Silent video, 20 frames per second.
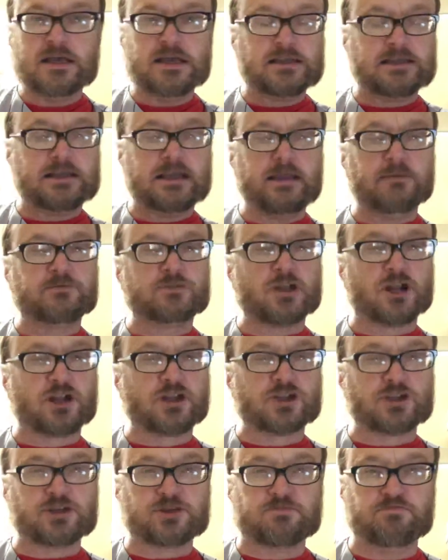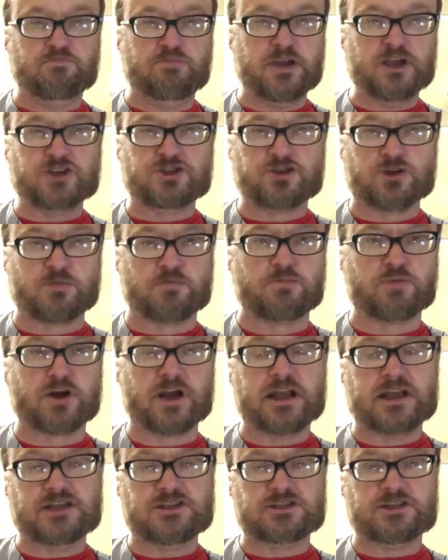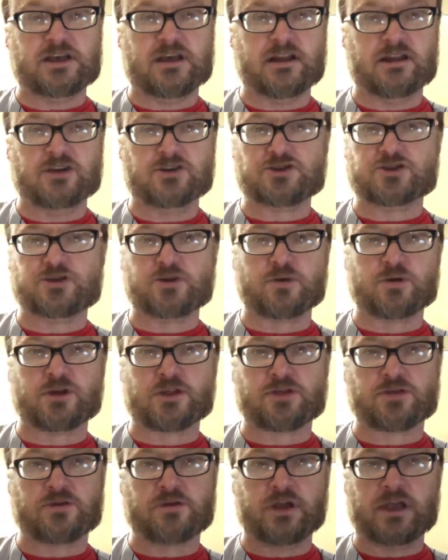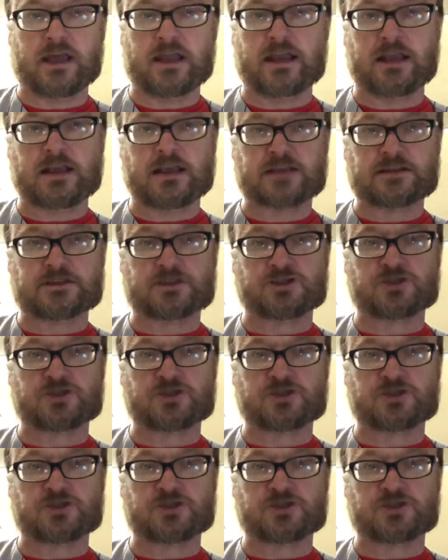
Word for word: teams that'll just beat your brains in in two or three innings.